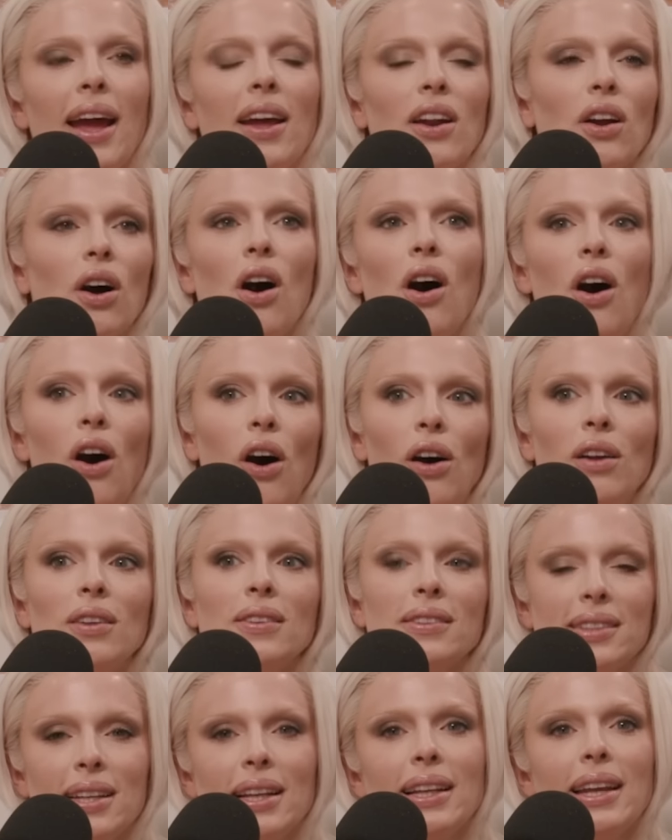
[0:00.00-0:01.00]
at all
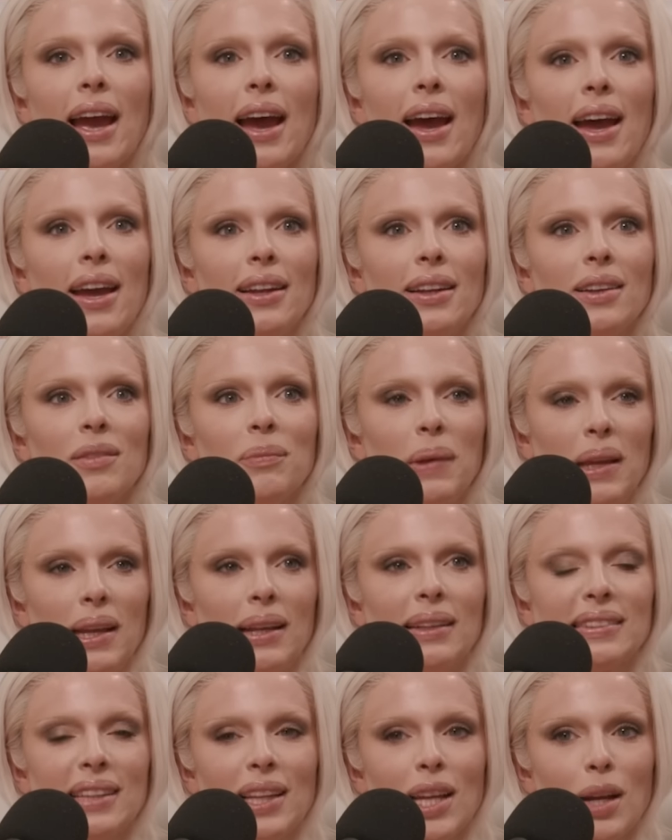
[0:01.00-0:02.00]
to get
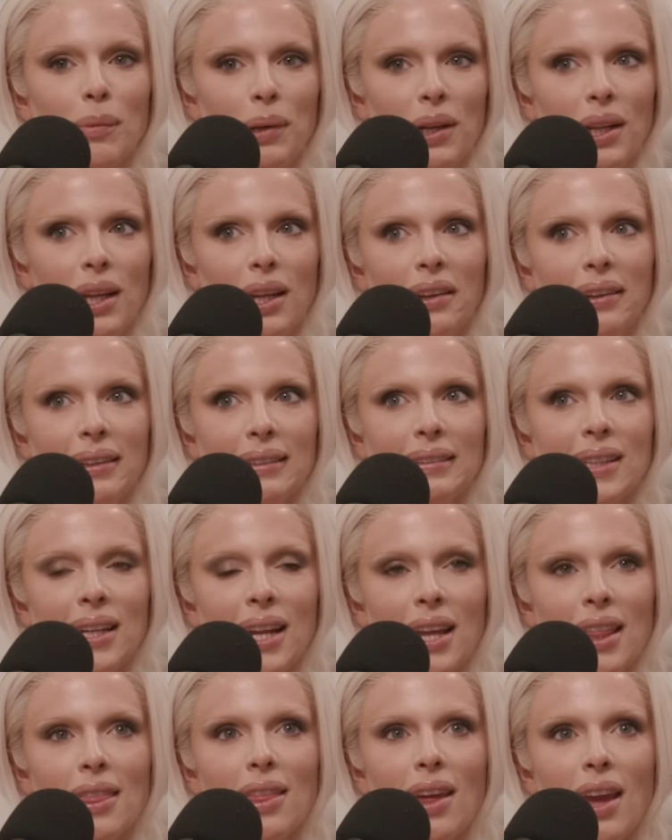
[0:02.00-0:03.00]
big celebrities. Right. And
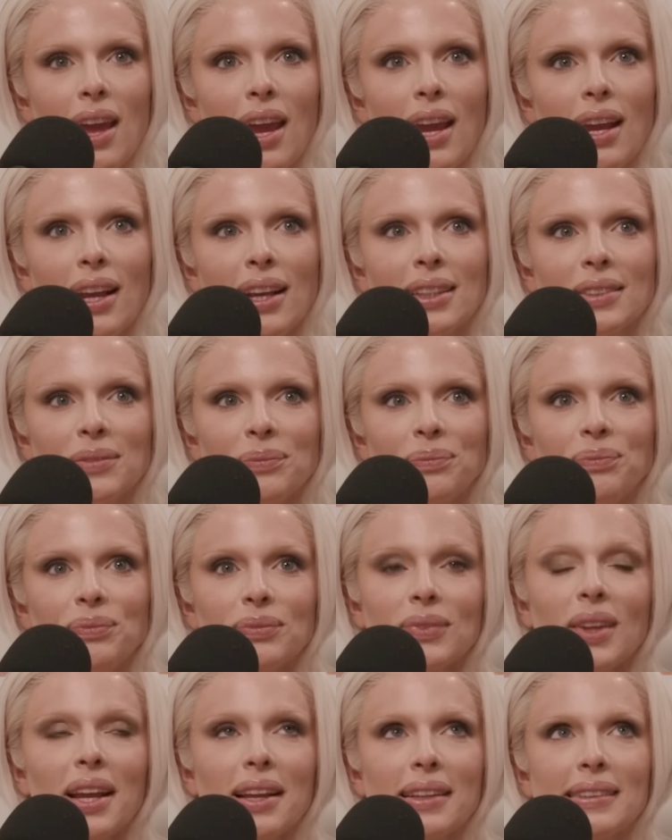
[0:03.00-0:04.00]
I think
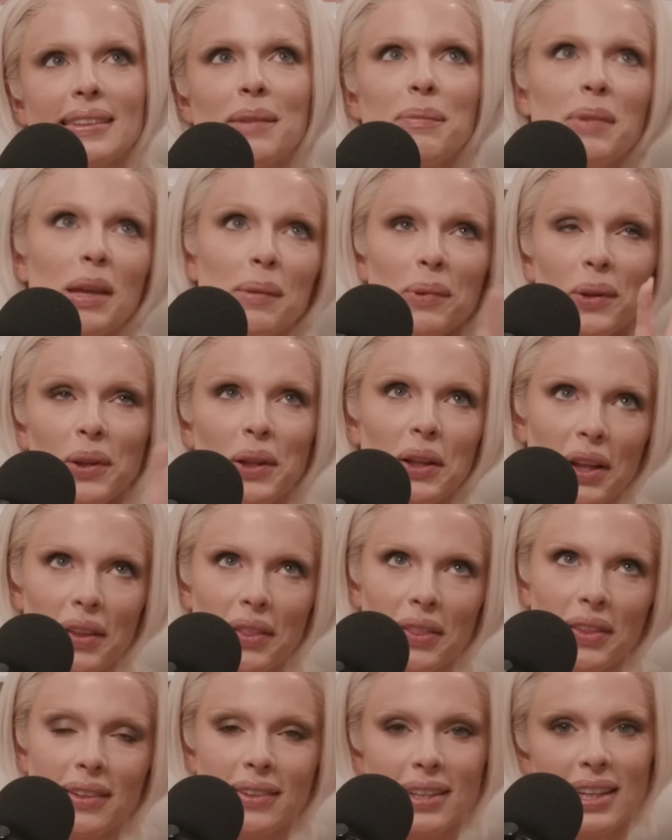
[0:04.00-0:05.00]
some people
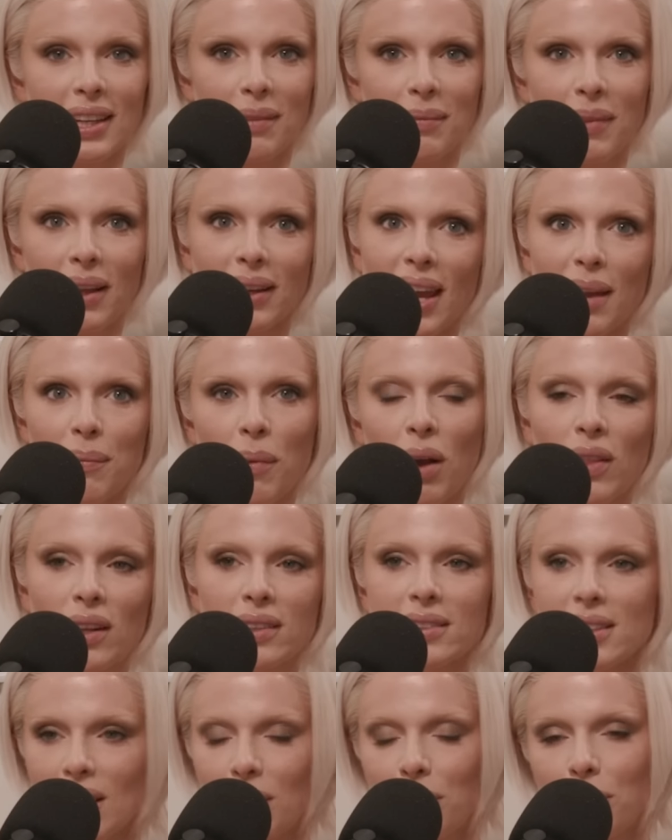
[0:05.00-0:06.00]
on the team that came on the
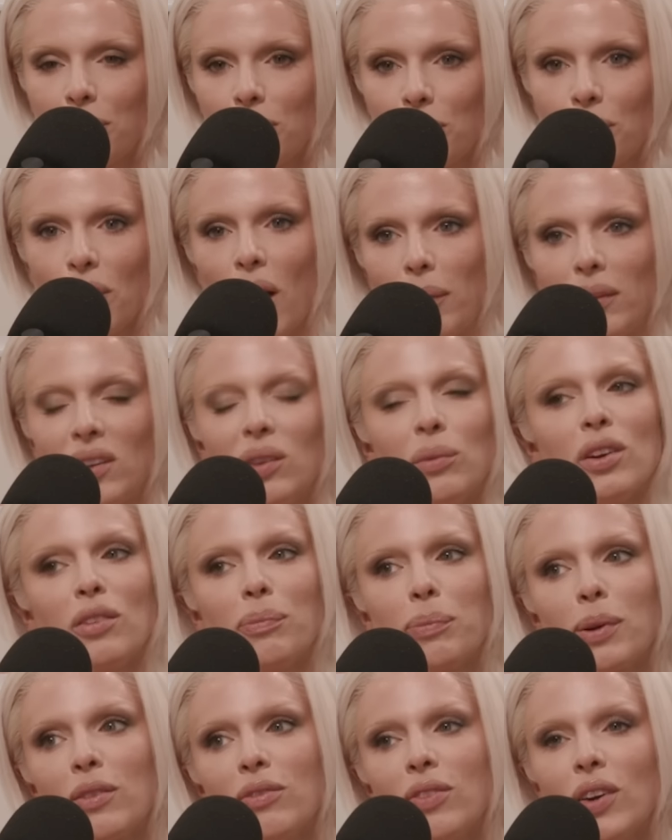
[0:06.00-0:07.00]
team probably would
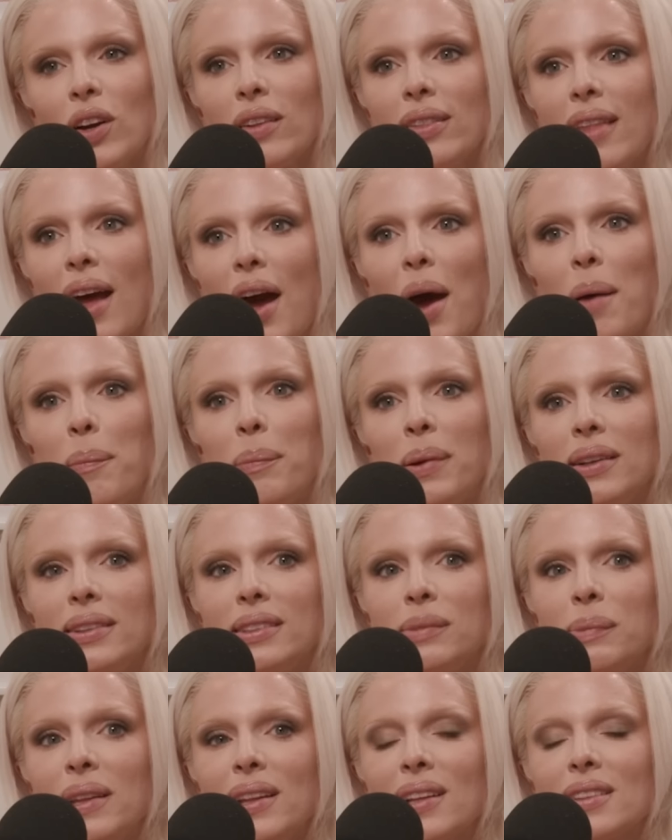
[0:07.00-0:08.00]
have preferred that, but
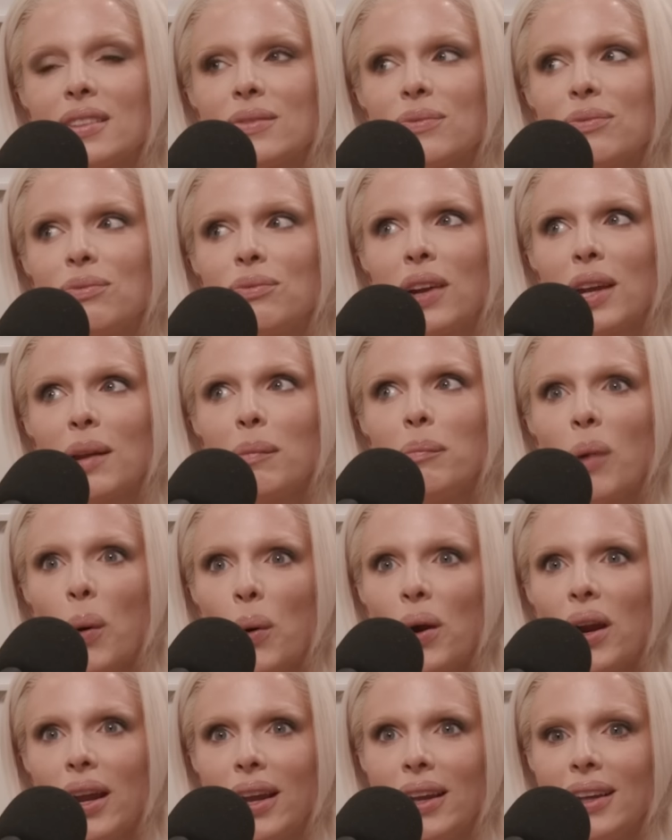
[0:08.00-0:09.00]
to me, that's freaking
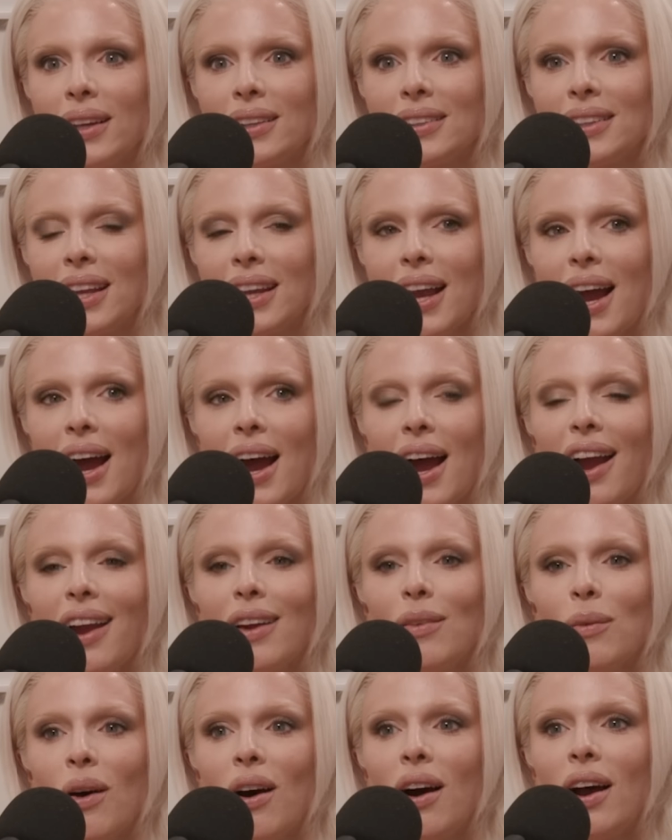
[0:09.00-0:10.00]
boring. Mm-hmm. Like, I
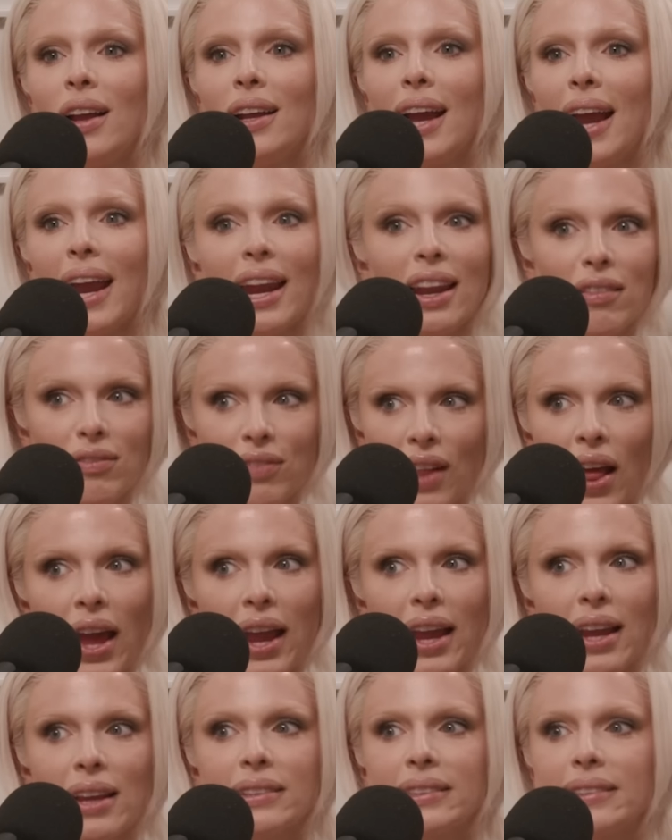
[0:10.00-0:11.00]
want Heidi
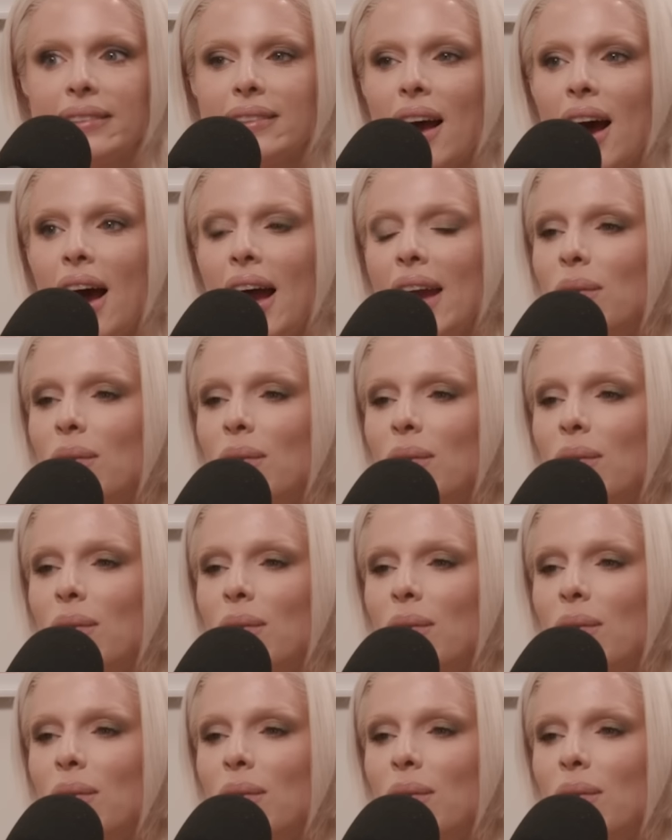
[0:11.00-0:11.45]
Fleiss. I